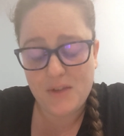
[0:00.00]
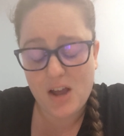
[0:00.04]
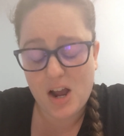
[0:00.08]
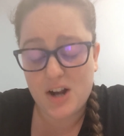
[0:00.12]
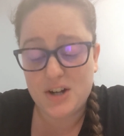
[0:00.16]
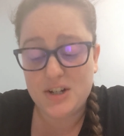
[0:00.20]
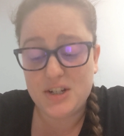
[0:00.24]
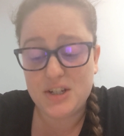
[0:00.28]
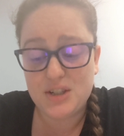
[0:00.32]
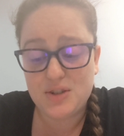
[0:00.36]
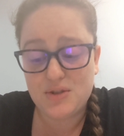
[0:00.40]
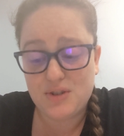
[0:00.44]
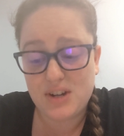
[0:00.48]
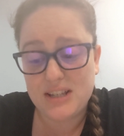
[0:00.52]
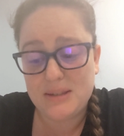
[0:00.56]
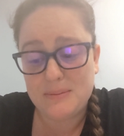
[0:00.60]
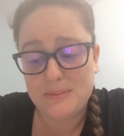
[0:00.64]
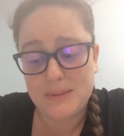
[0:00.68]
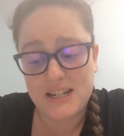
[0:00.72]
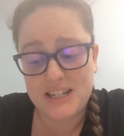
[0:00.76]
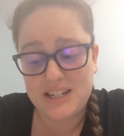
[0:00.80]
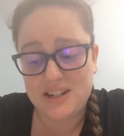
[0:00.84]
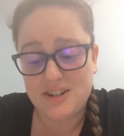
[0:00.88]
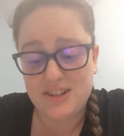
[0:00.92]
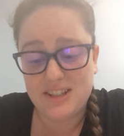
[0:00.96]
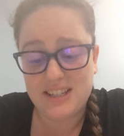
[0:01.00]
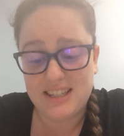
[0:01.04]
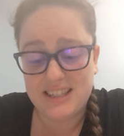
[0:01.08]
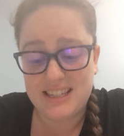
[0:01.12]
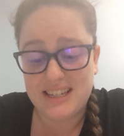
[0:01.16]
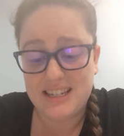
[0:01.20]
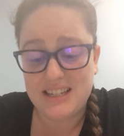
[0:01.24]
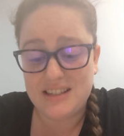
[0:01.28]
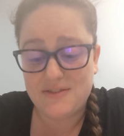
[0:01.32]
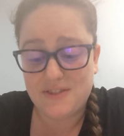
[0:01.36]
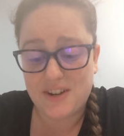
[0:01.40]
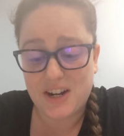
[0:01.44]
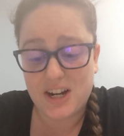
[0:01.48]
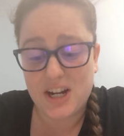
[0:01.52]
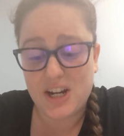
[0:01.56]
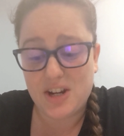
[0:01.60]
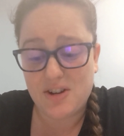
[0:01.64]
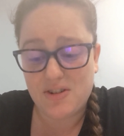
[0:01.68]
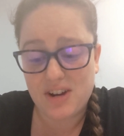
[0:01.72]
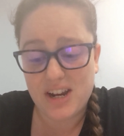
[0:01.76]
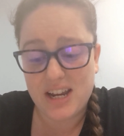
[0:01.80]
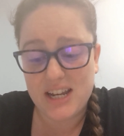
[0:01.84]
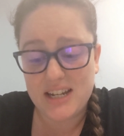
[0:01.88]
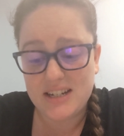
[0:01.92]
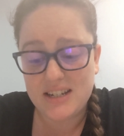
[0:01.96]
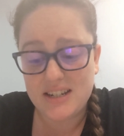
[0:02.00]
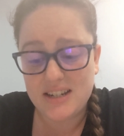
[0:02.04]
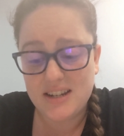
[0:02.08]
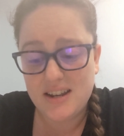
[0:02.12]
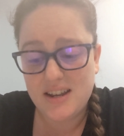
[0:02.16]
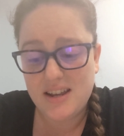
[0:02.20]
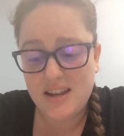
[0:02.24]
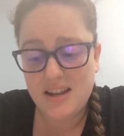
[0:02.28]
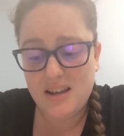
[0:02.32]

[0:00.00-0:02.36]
Our distress, my dear Lizzie, is very great.